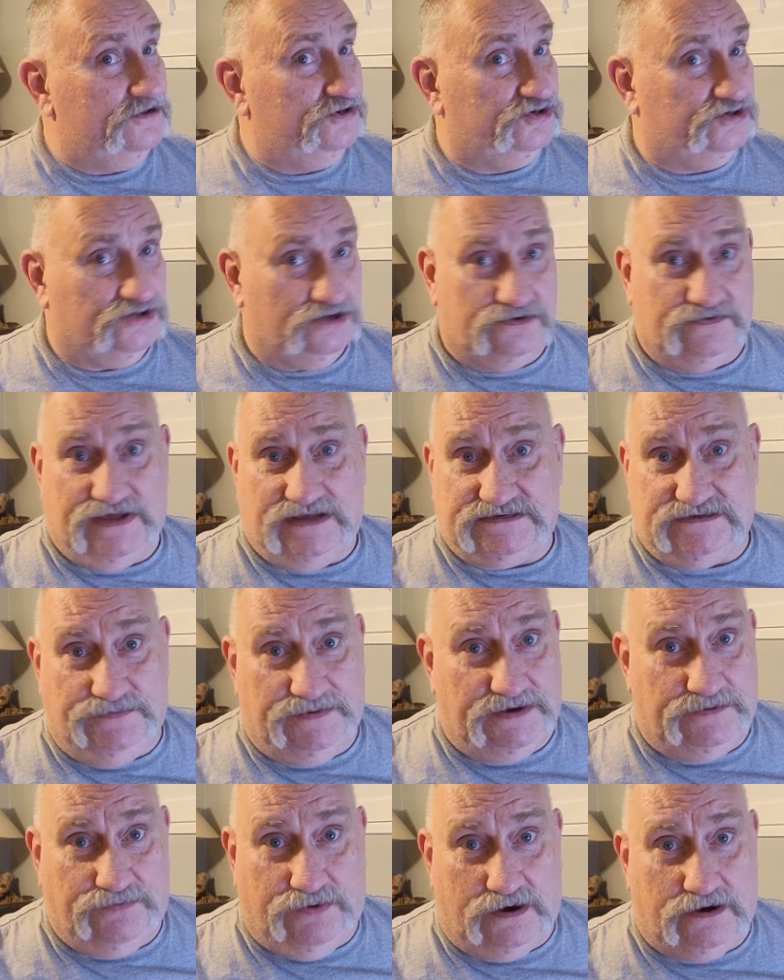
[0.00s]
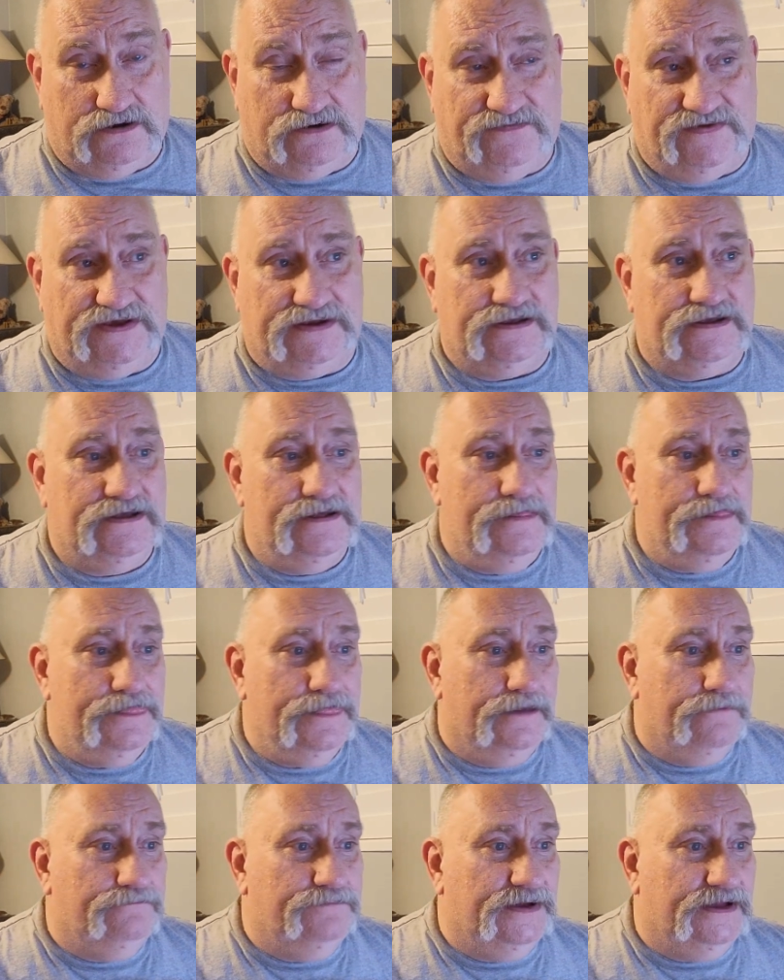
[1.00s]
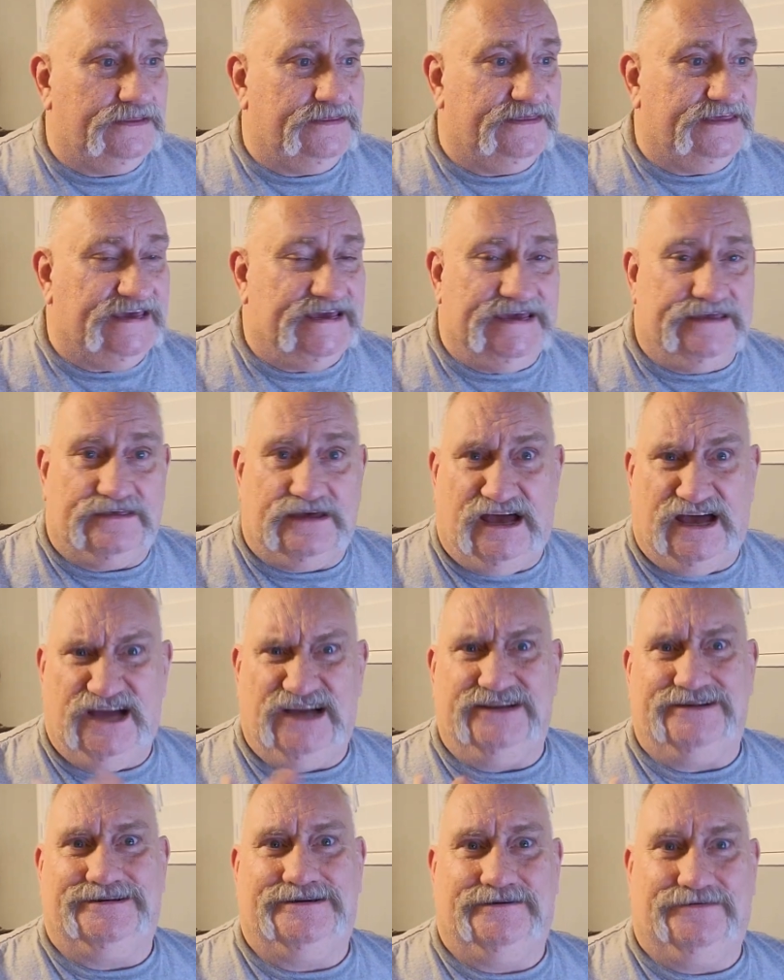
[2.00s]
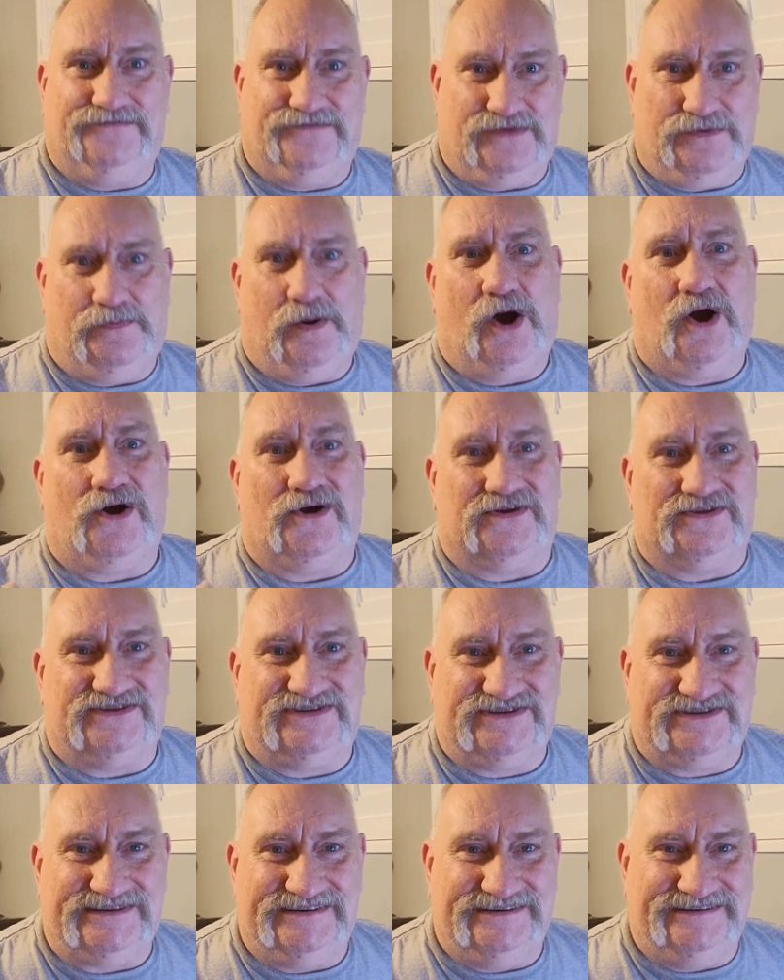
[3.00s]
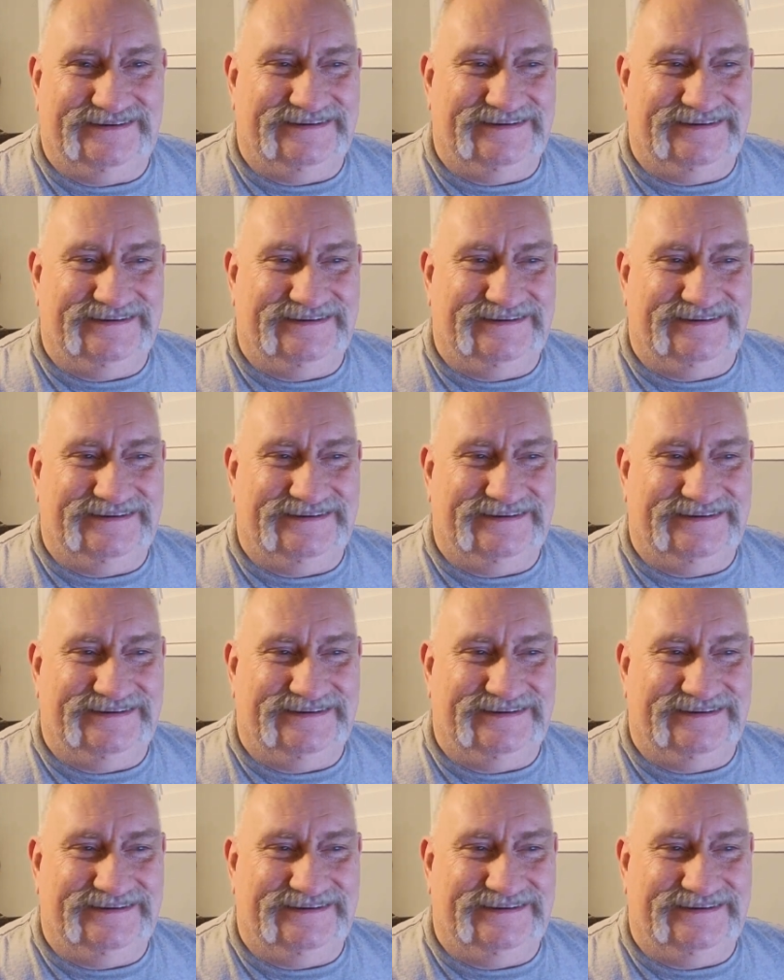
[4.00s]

Sure, that's a big part of it, but the the hunt for the parts,